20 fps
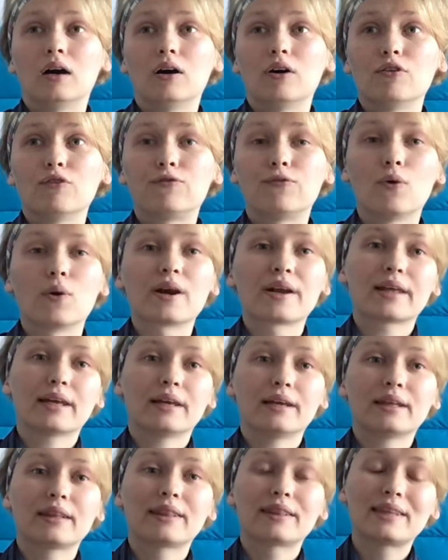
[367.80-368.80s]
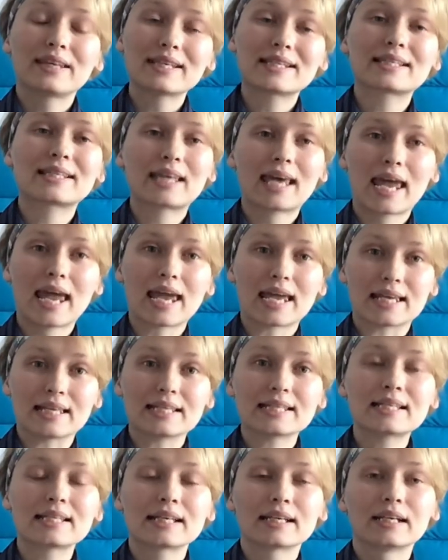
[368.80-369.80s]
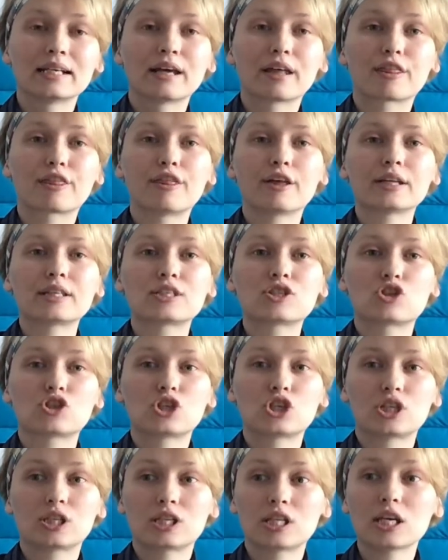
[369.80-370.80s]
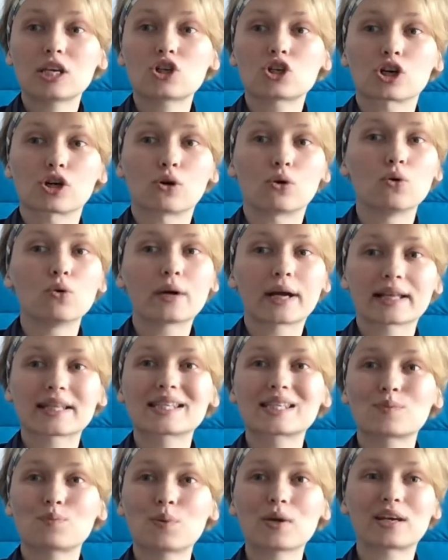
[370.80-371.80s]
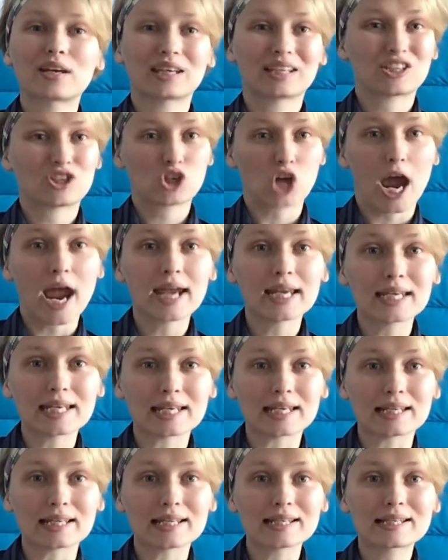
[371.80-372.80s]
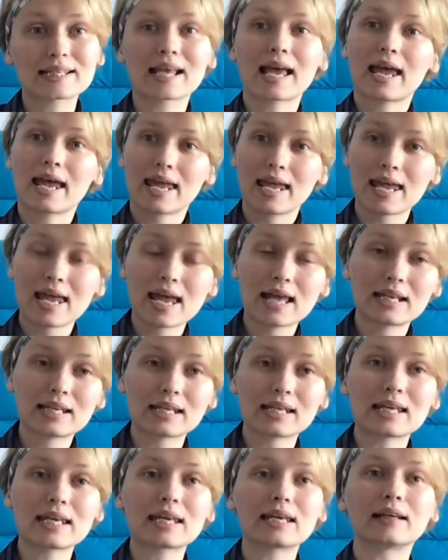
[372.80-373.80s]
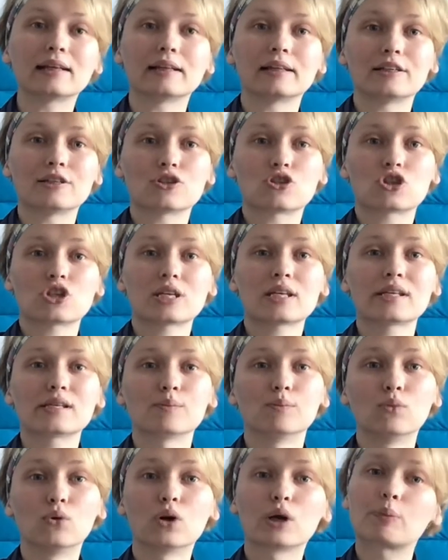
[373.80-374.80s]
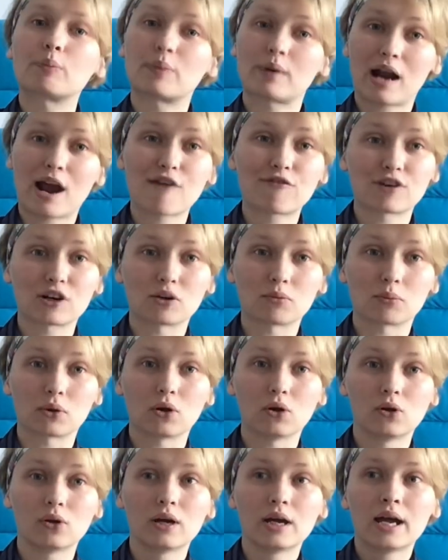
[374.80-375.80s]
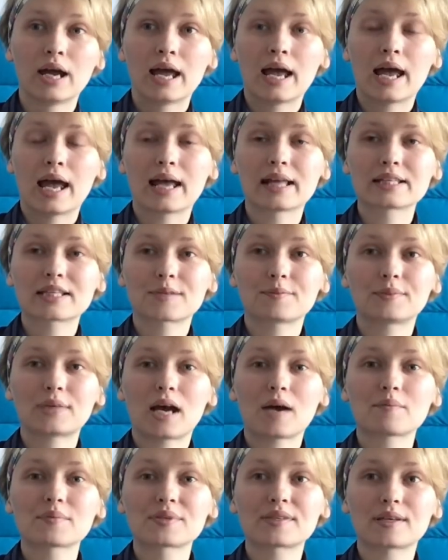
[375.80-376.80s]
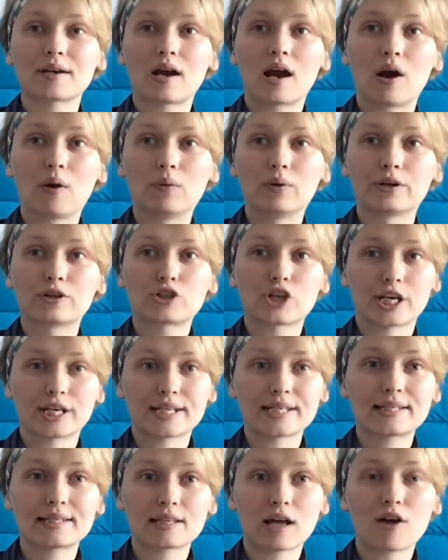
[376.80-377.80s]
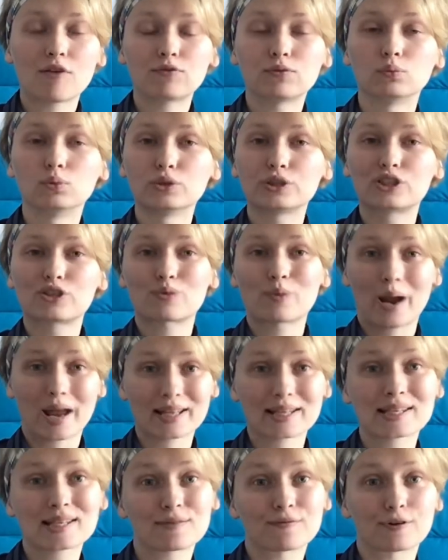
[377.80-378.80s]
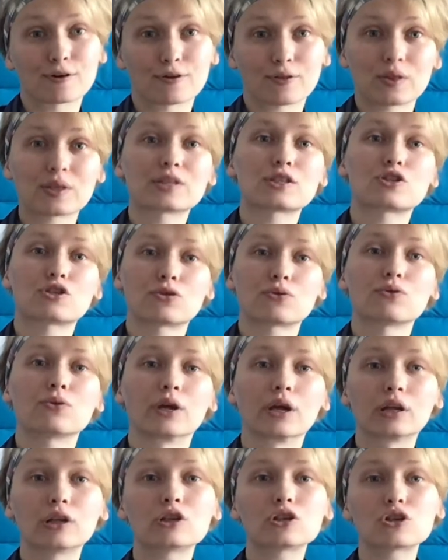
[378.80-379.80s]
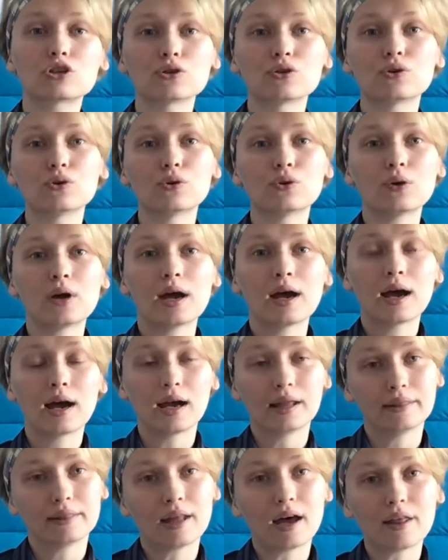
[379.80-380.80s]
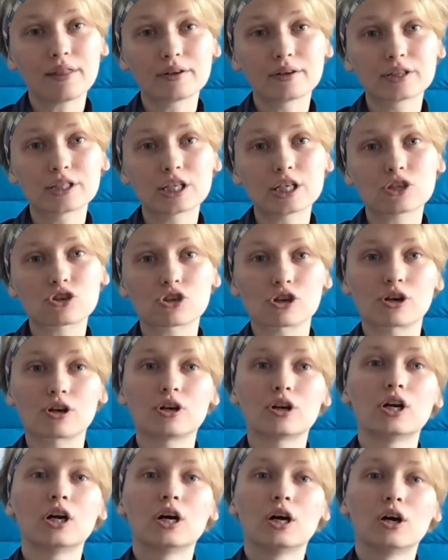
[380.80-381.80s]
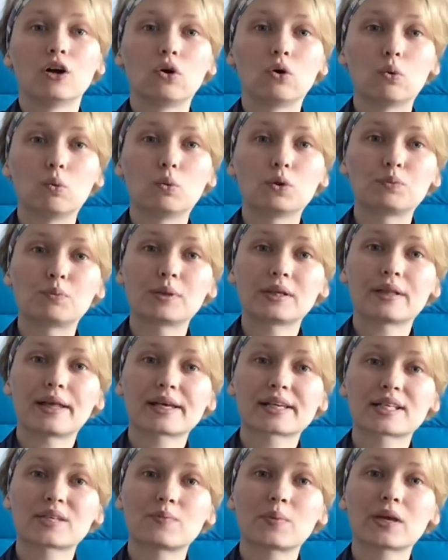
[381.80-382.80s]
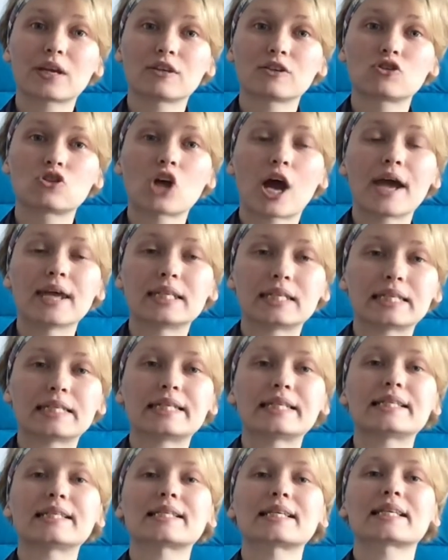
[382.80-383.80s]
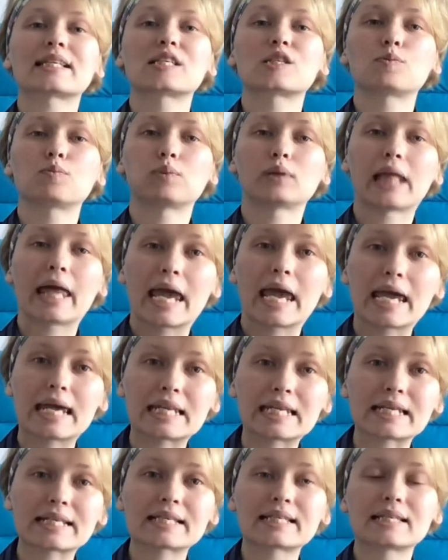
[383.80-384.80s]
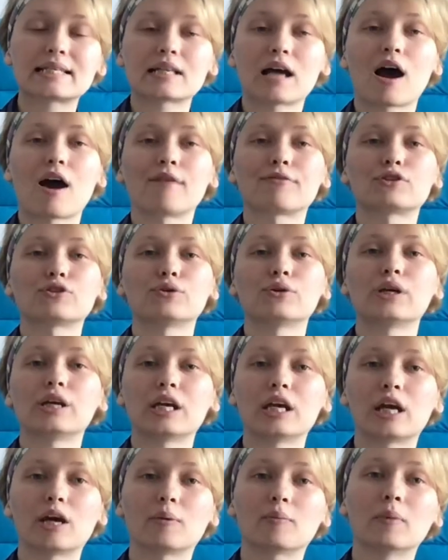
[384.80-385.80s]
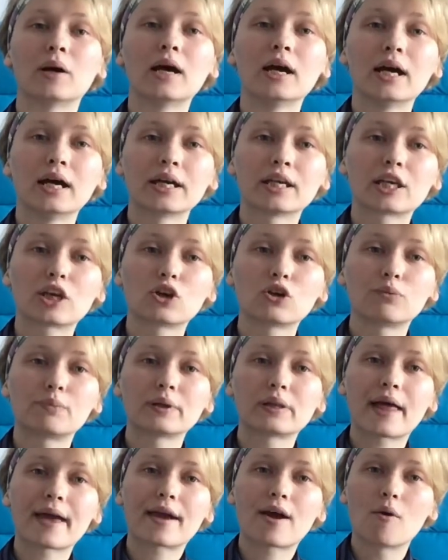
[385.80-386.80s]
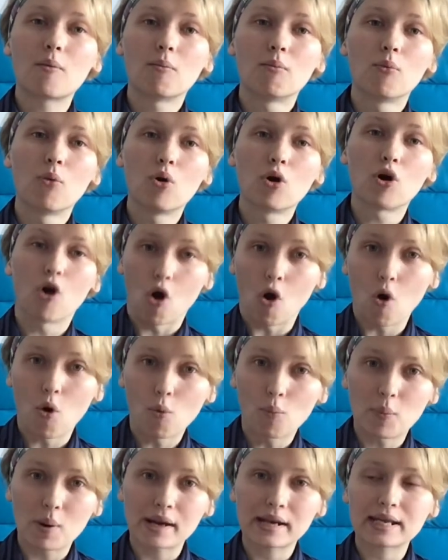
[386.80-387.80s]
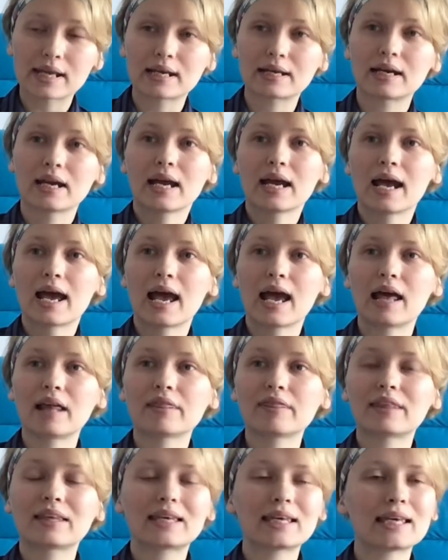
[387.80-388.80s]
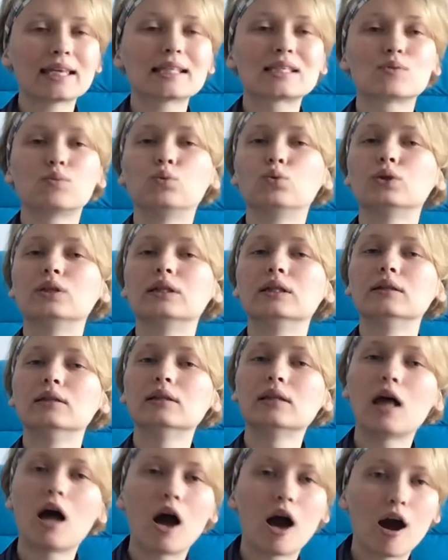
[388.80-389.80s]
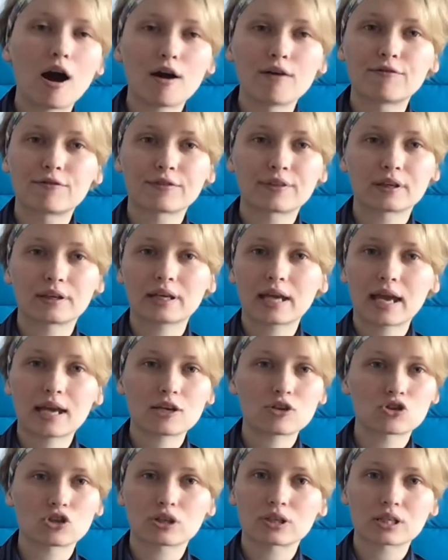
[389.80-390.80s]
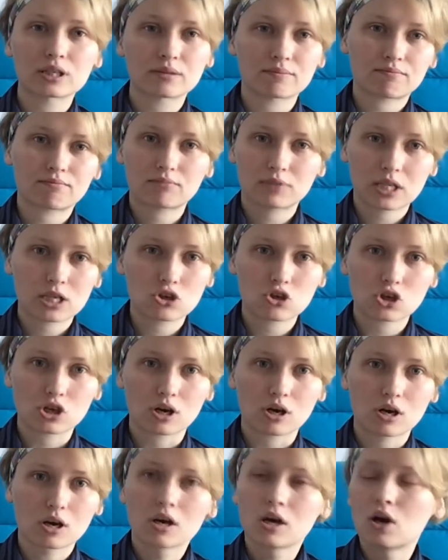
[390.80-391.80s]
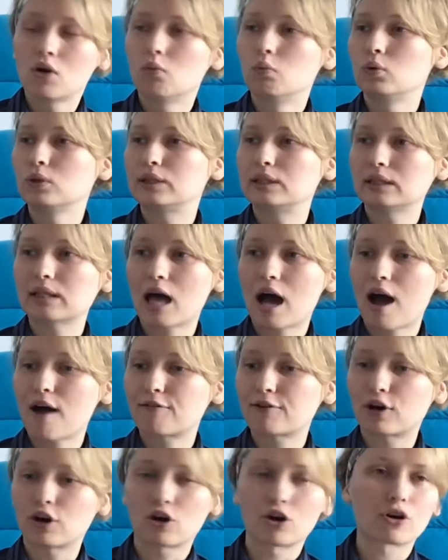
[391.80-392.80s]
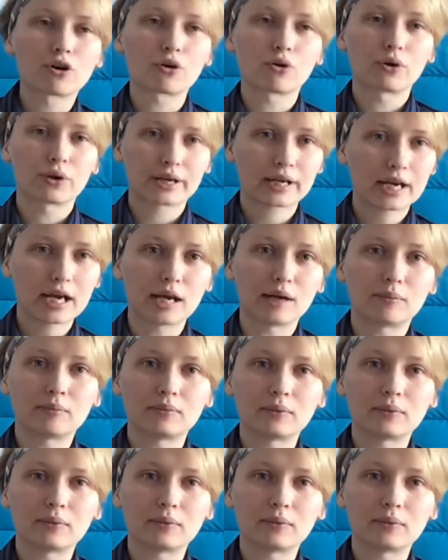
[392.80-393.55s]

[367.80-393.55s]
for in this case the teacher who can speak chinese and english is more preferable and sometimes our Chinese staff would transfer this student to another teacher who would be like speaking Chinese, explaining stuff to him. He would be like more opening and the kids would love the Asian teacher, would love her or him.